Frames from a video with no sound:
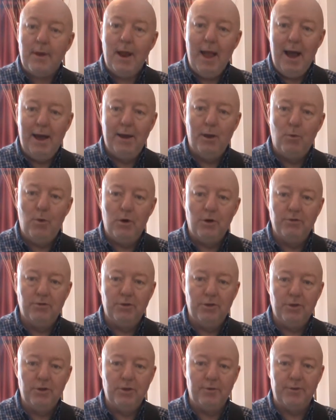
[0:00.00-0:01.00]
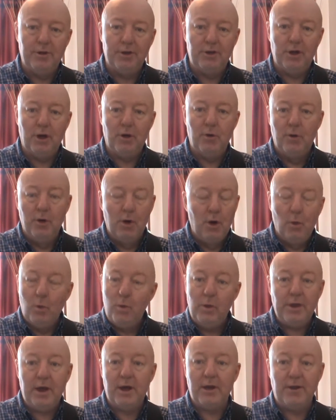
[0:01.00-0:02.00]
and the ones in the other video,
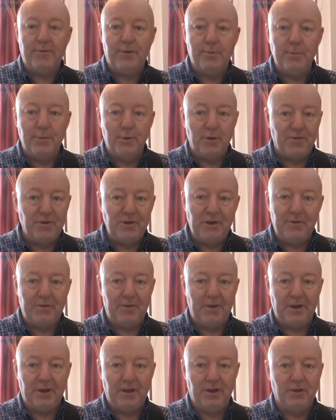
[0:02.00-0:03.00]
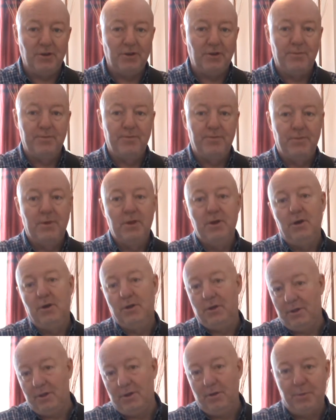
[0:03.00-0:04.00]
without even moving your fingers
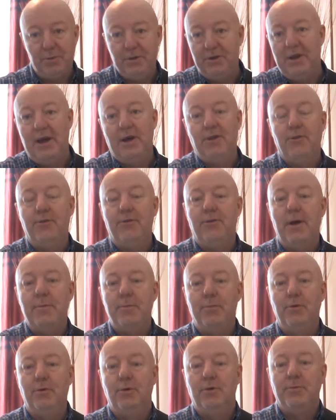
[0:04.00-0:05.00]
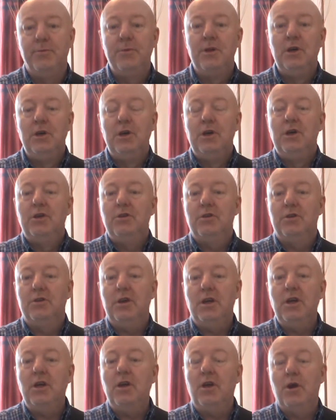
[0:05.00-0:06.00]
other than up and down the fretboard. So
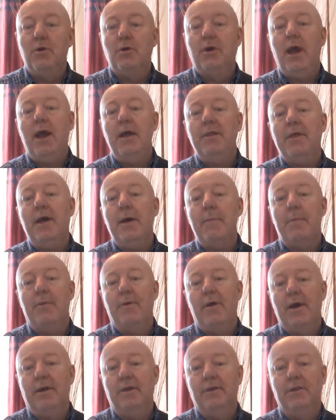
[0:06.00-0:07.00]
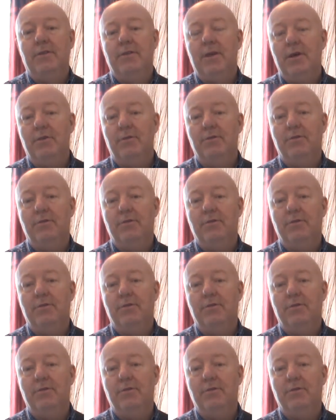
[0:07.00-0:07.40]
there you go, get that practice. That'll